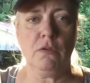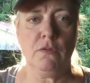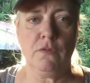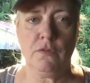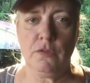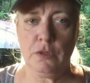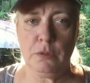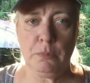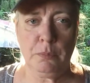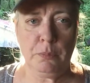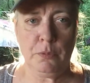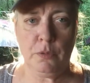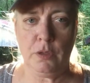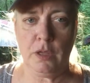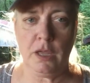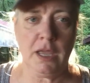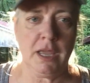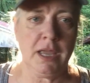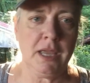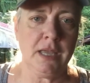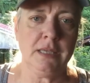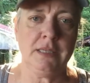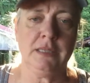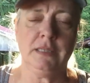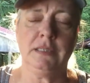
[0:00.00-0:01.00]
over the
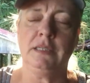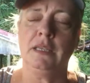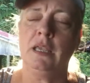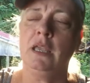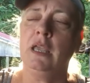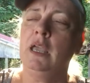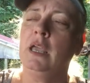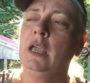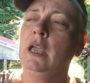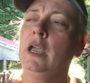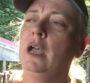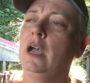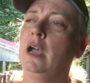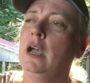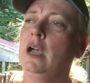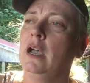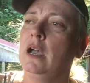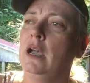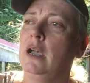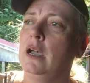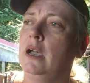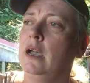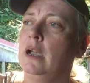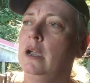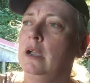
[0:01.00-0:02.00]
place.
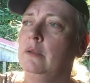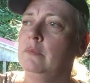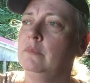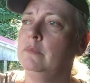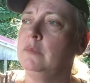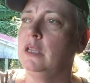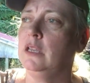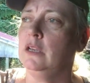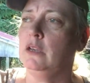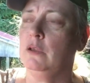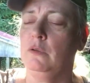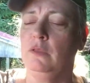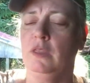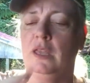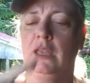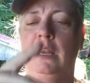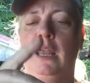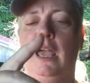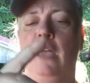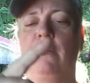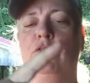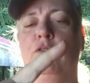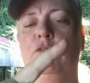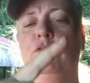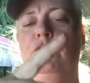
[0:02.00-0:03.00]
You know, they'd
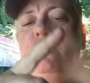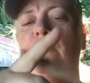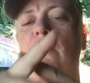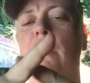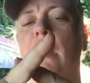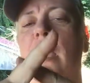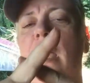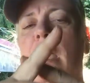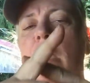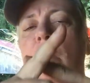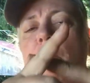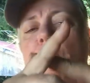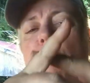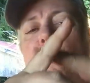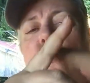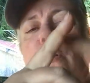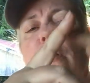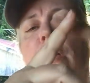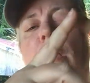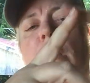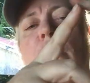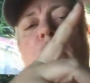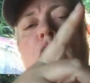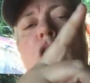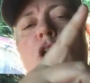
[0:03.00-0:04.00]
have a
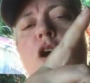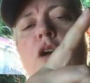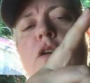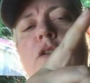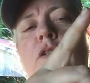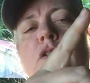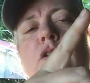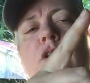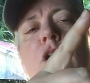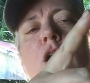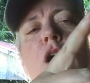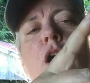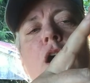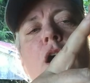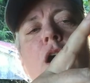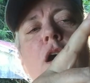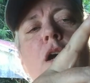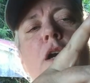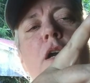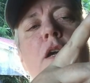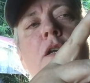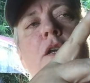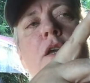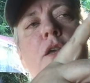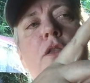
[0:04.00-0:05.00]
flower, a long
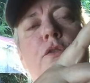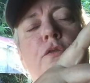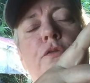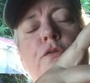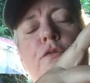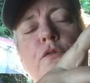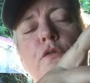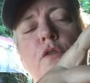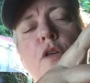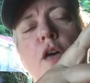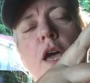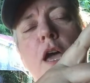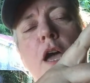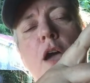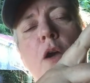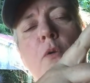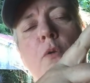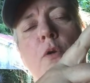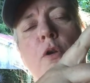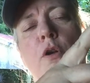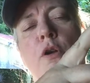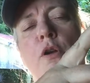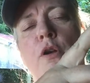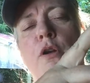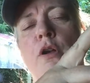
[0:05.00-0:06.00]
stalk, another
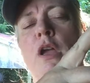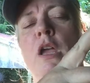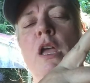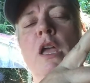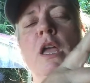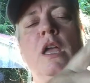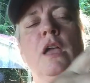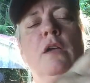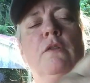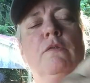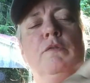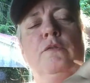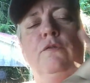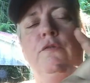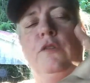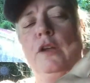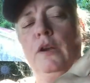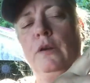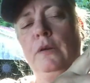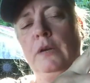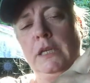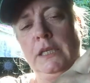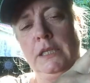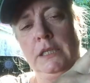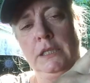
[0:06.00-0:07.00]
flower.
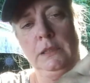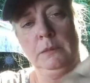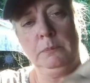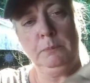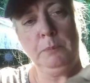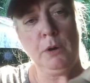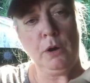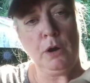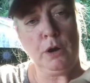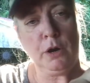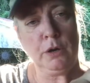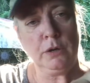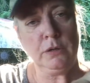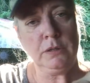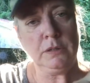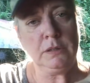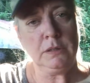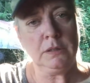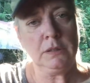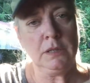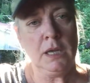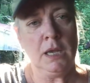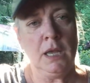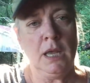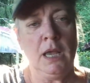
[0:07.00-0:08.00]
very
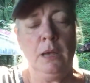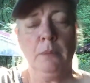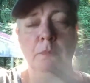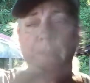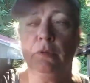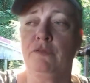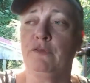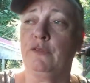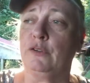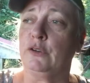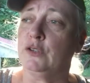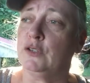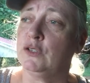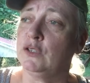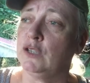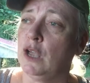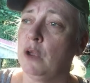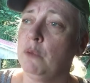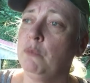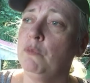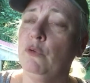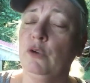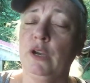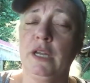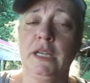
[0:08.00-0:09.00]
sparse, but for
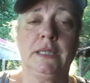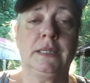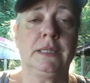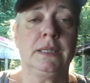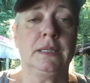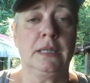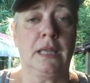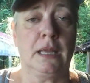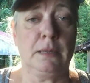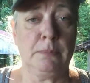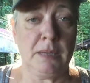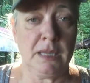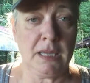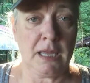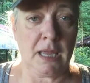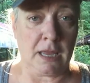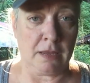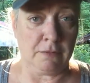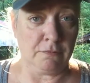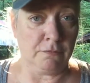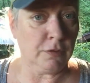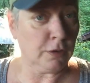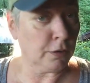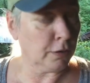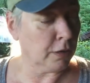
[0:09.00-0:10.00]
some reason they
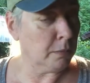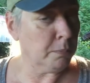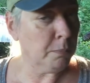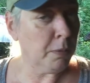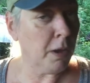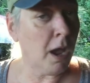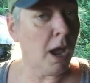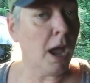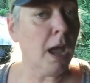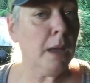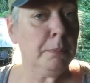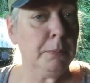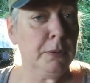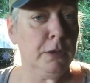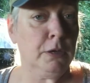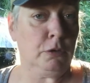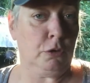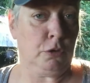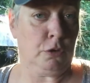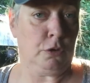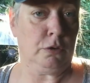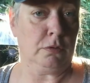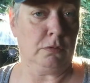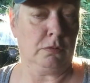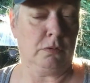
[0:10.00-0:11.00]
became very
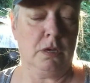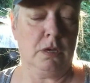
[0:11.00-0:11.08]
popular